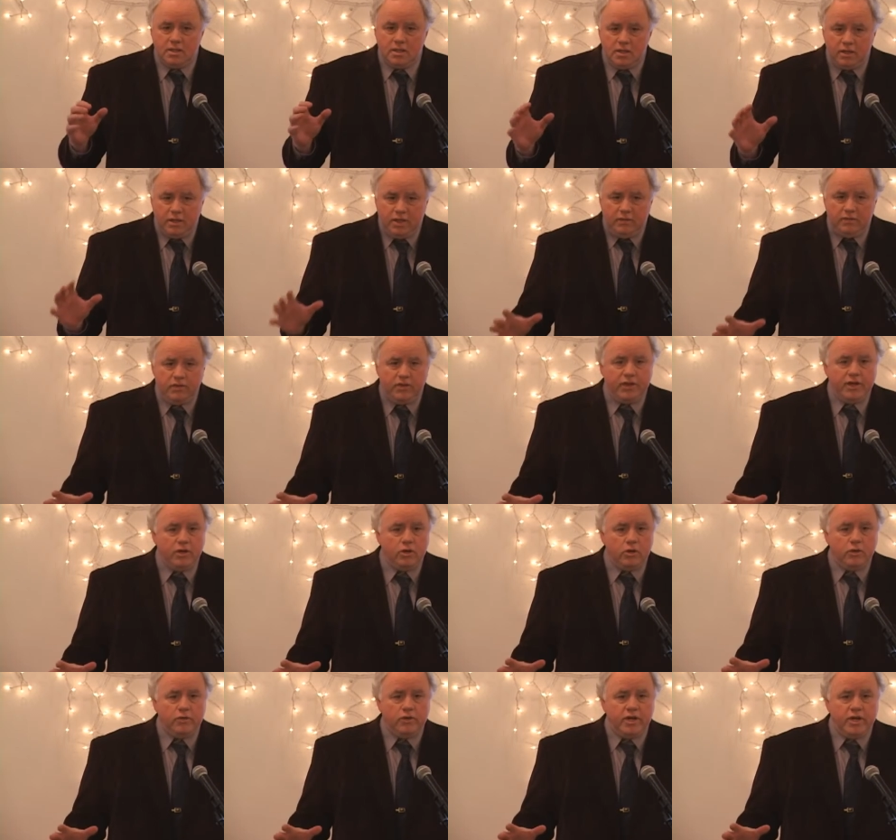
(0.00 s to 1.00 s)
leave it
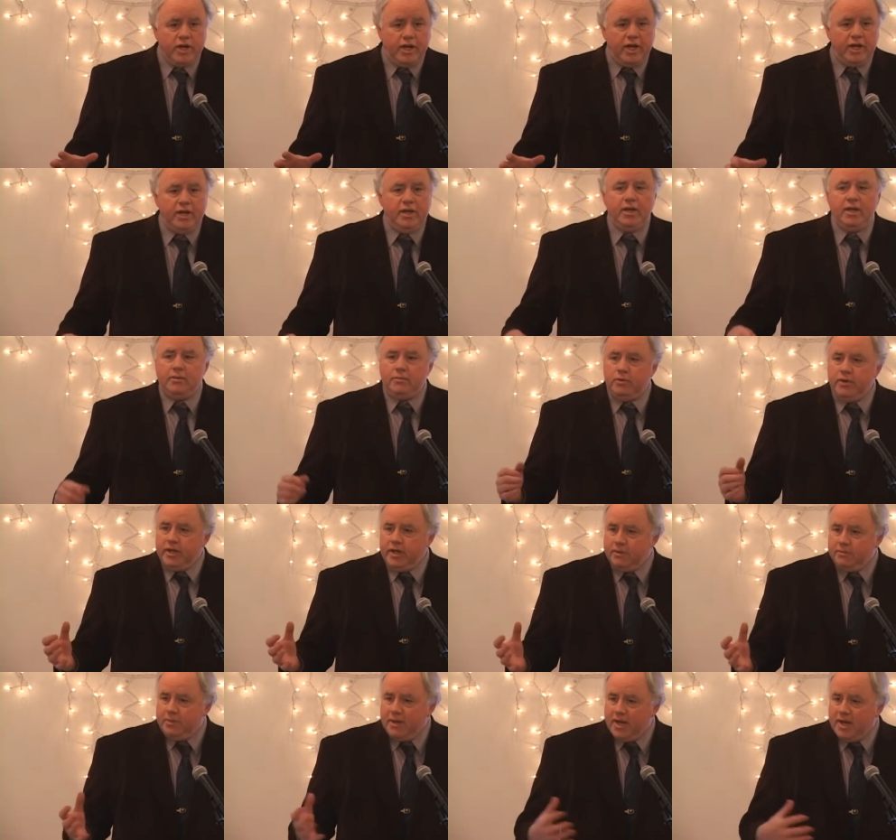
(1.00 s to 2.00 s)
there overnight and
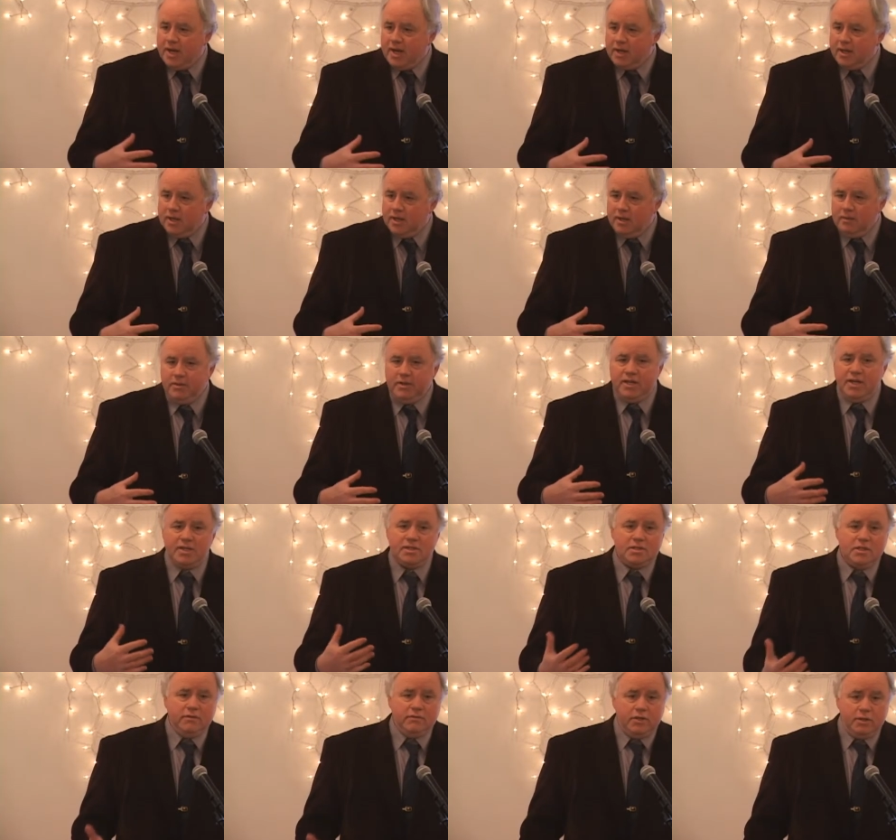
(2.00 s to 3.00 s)
bring it back. I mean,
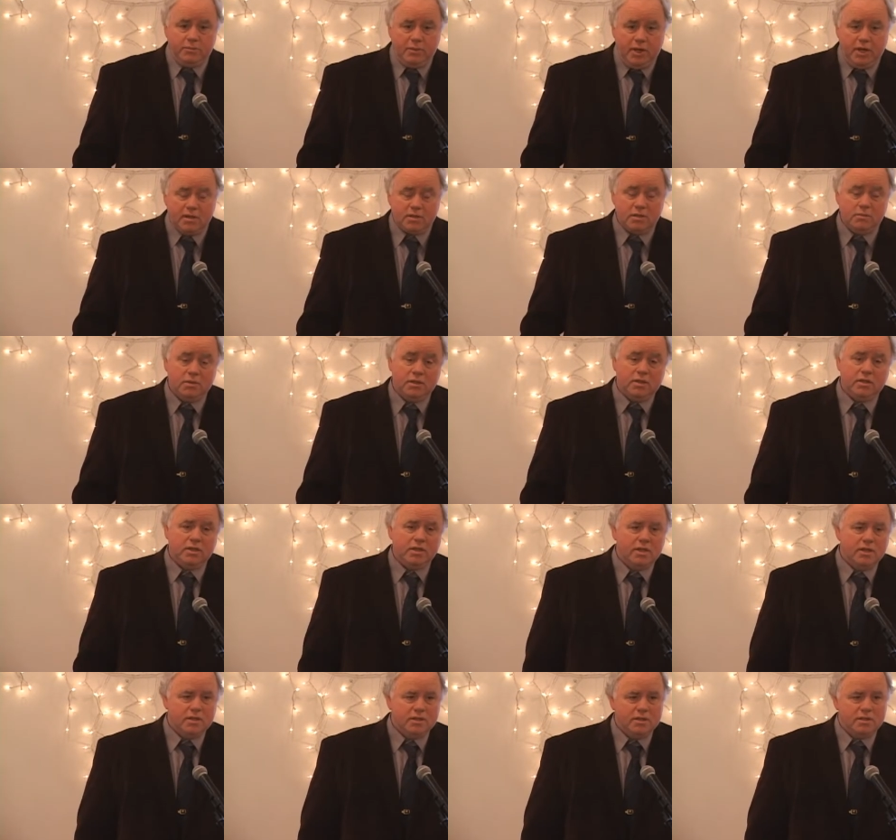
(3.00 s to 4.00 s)
that's even a
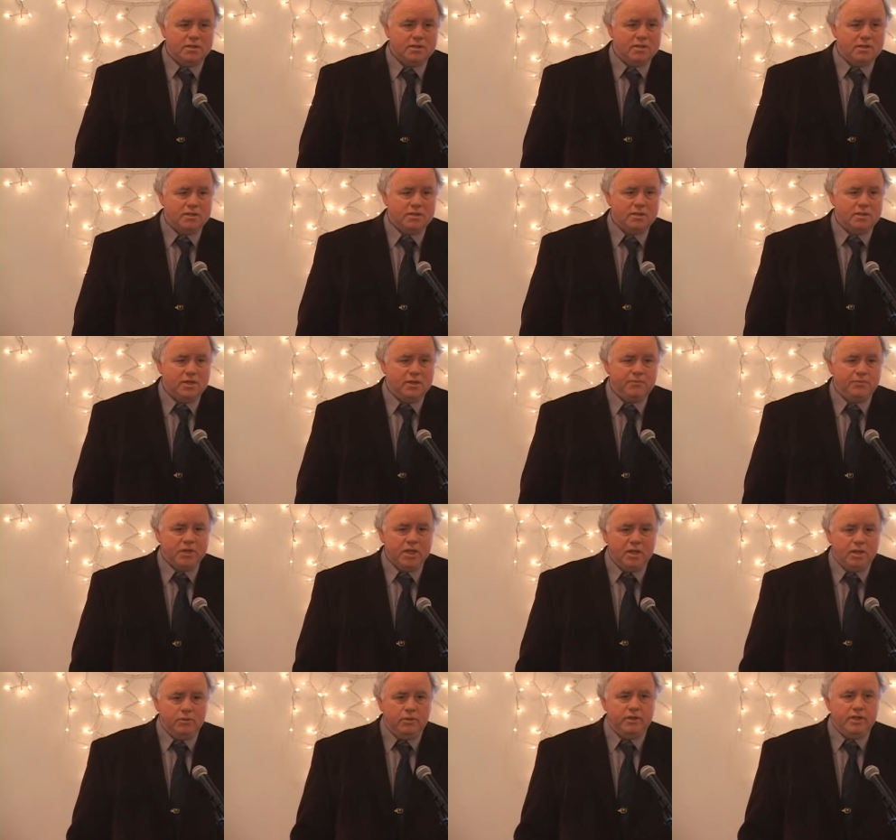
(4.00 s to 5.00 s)
possibility. It's just, uh,
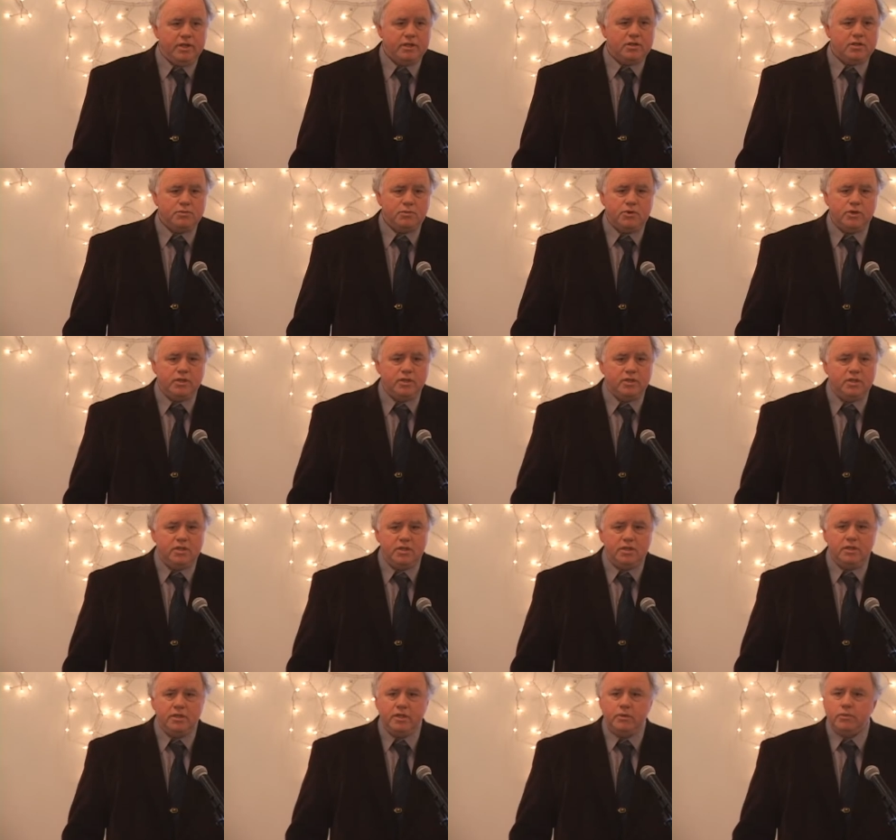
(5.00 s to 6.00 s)
we think there's more
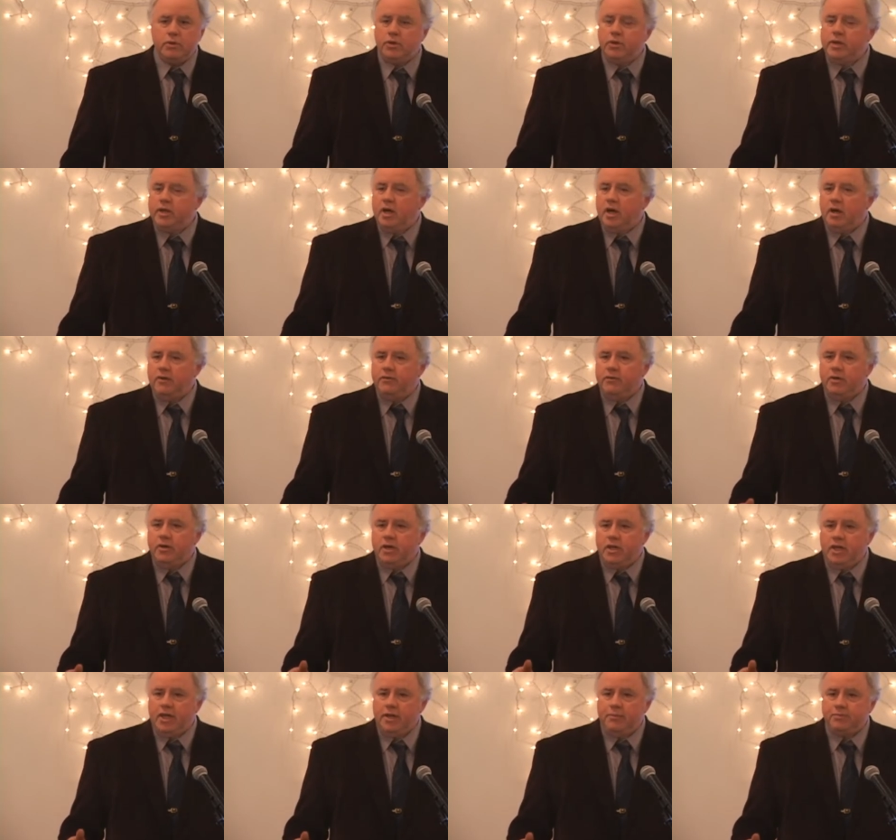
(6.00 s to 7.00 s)
utility. We're going to
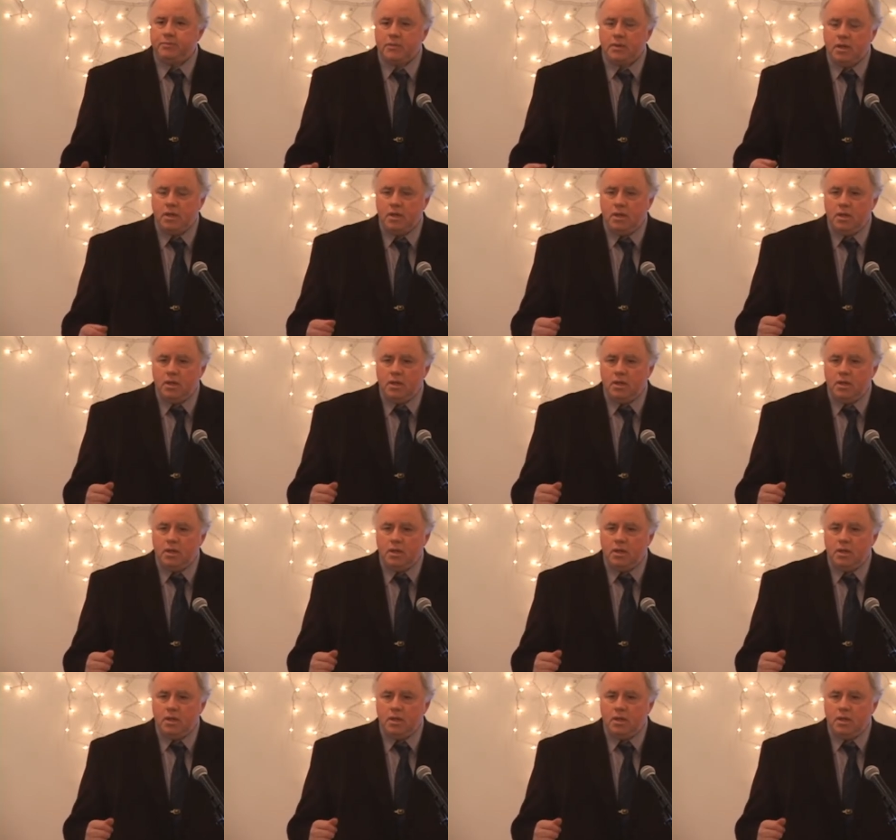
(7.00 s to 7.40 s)
offer um,